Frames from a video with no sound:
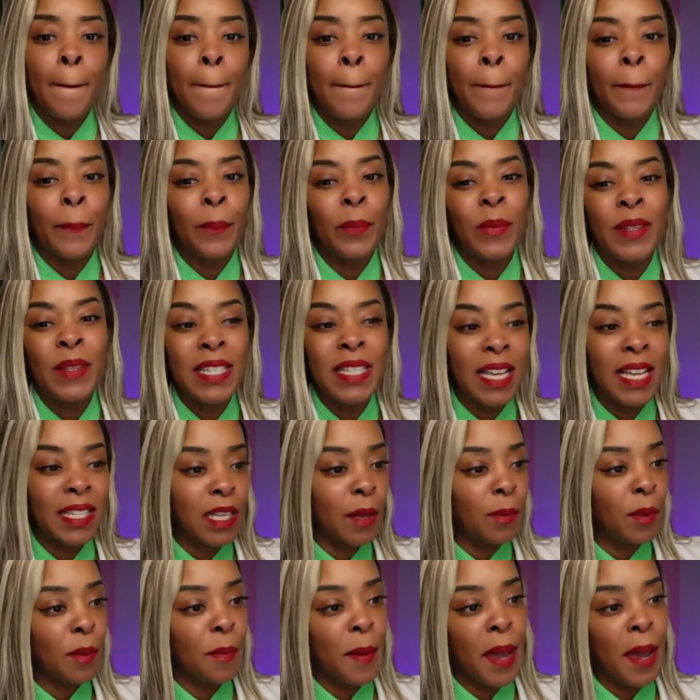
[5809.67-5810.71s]
said
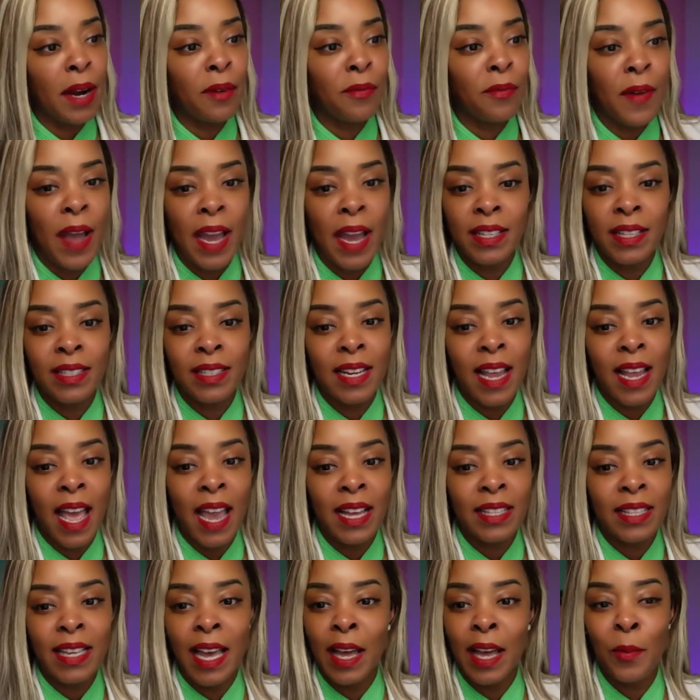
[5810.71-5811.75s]
something about a fight tonight.
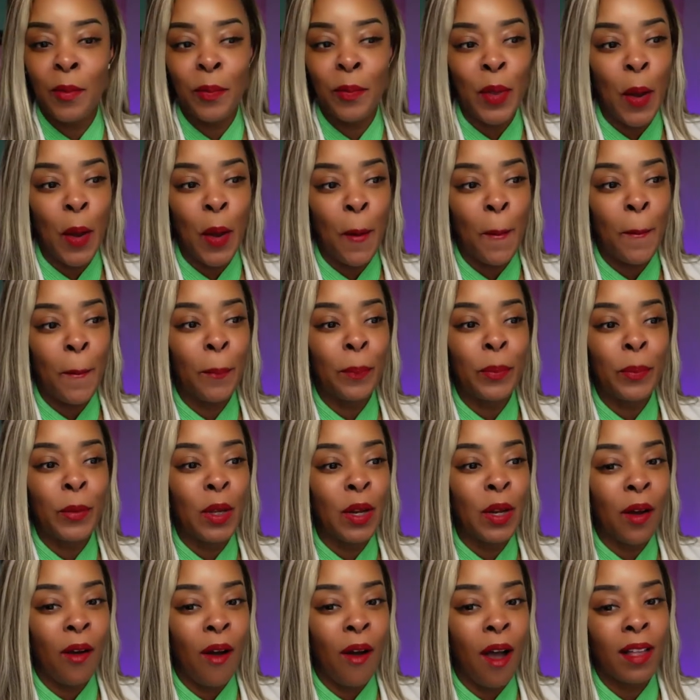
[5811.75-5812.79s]
I don't know. You know,
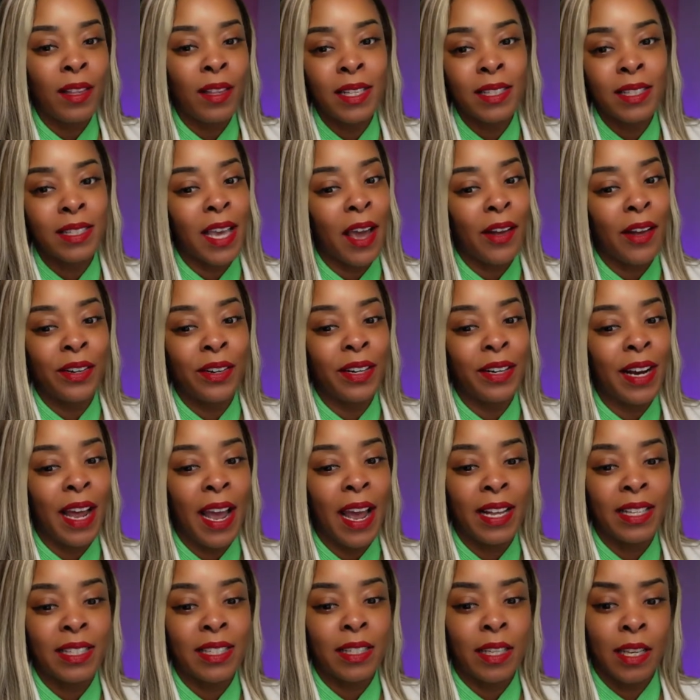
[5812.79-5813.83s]
all these Saturday
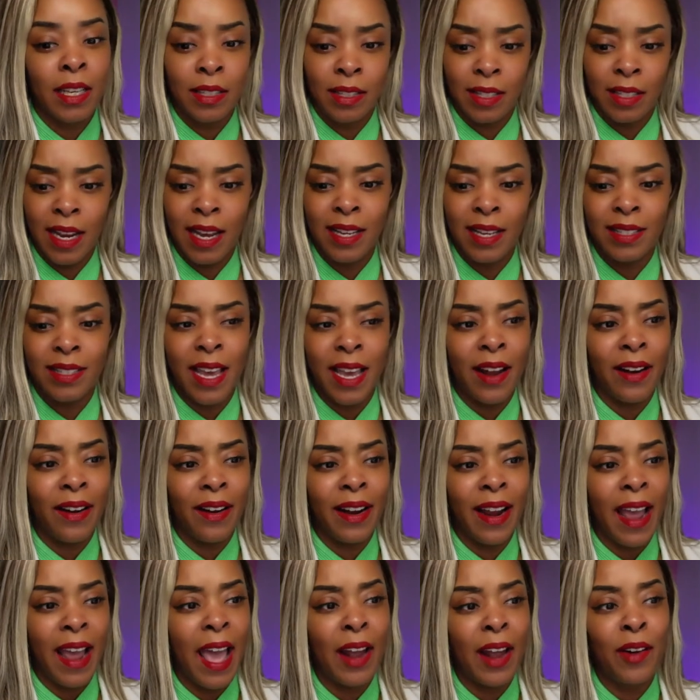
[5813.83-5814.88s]
nights. Is today Saturday?
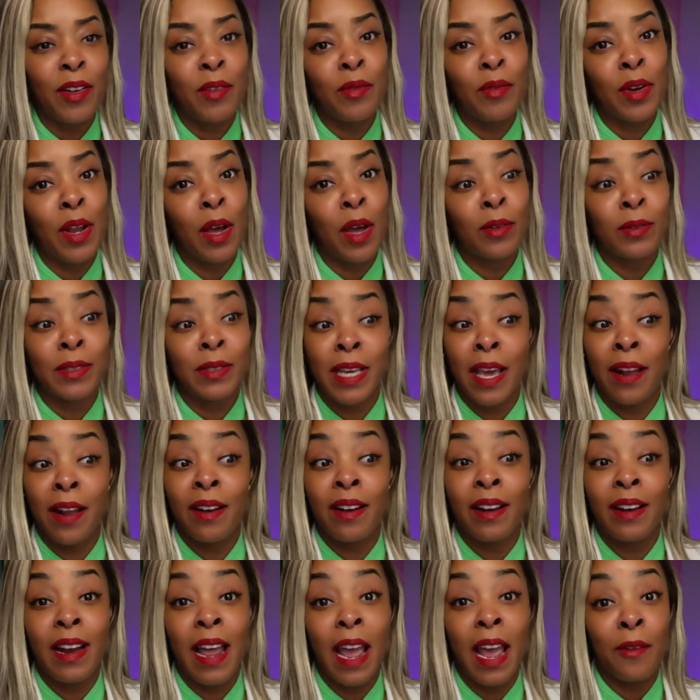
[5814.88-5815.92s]
I don't even know. Saturday
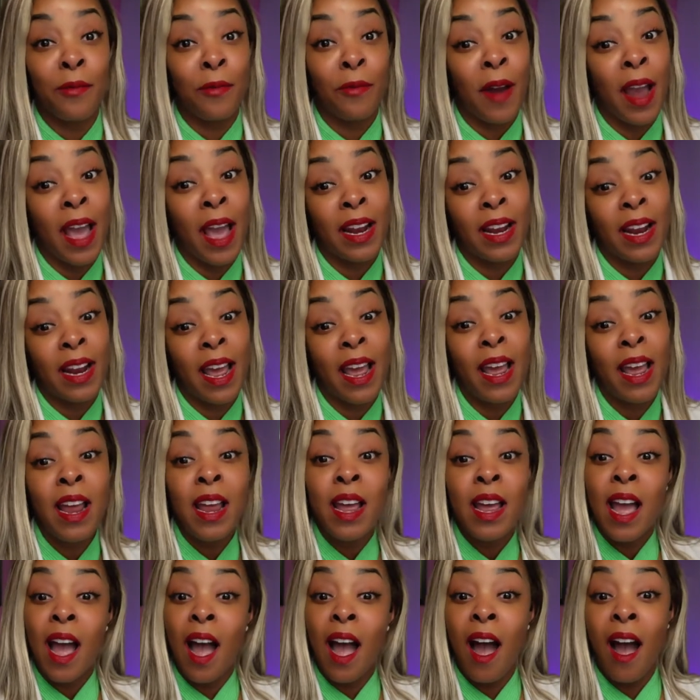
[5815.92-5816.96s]
night, Friday night.
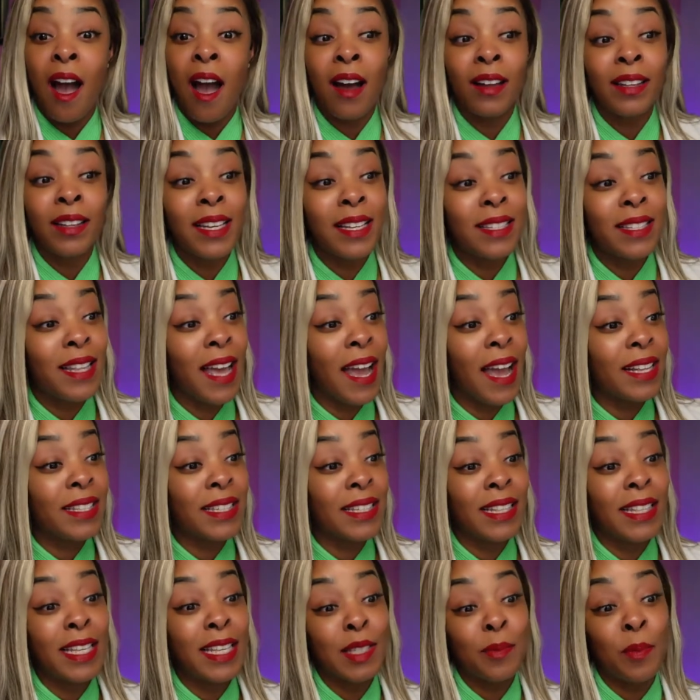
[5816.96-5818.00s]
All these nights at
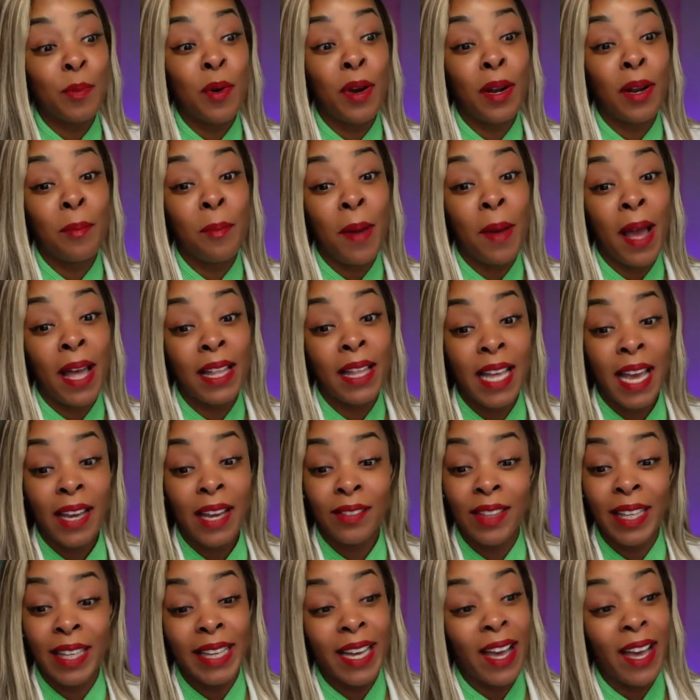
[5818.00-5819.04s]
this point in my life,
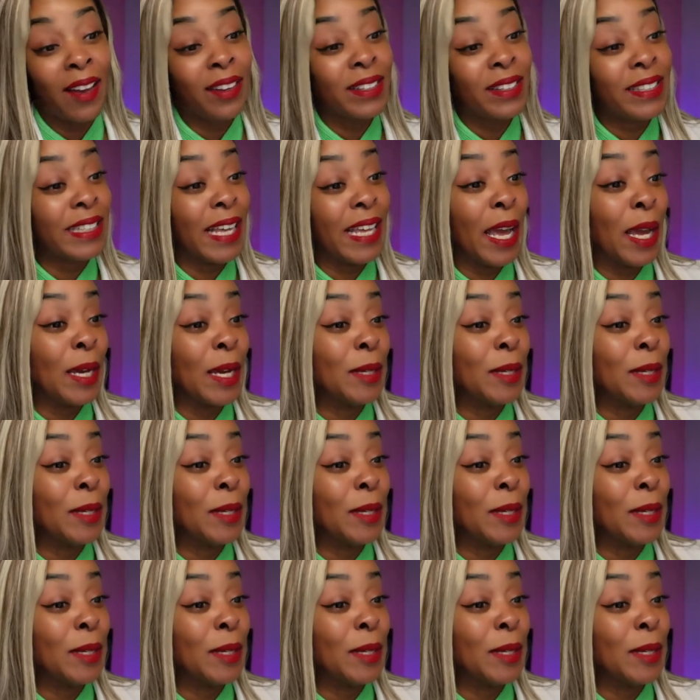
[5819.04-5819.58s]
they all the same.